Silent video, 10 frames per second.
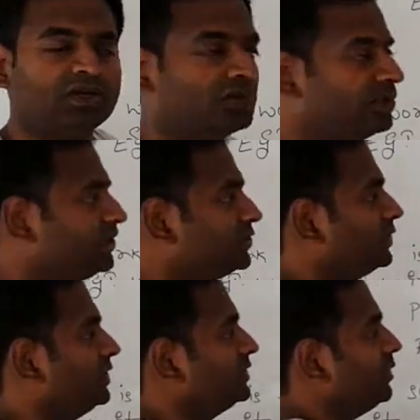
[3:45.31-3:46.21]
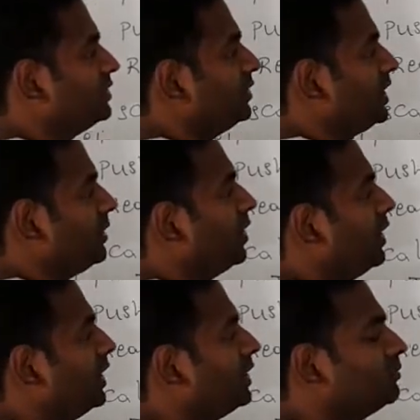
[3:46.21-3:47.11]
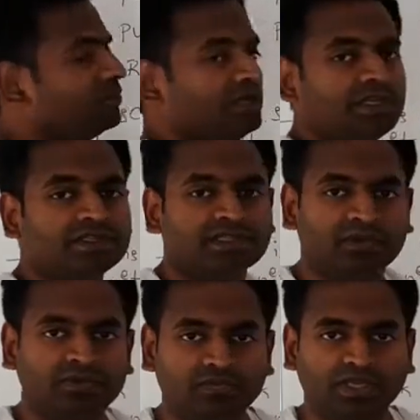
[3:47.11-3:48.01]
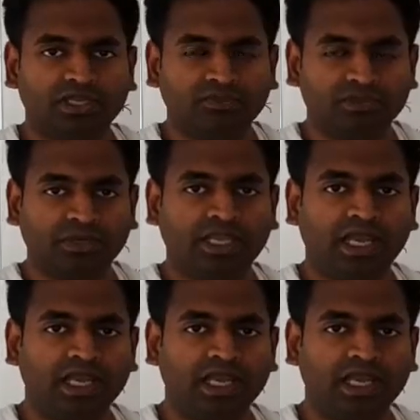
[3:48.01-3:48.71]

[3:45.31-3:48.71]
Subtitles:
No, there is no displacement. All I am doing is I am looking with my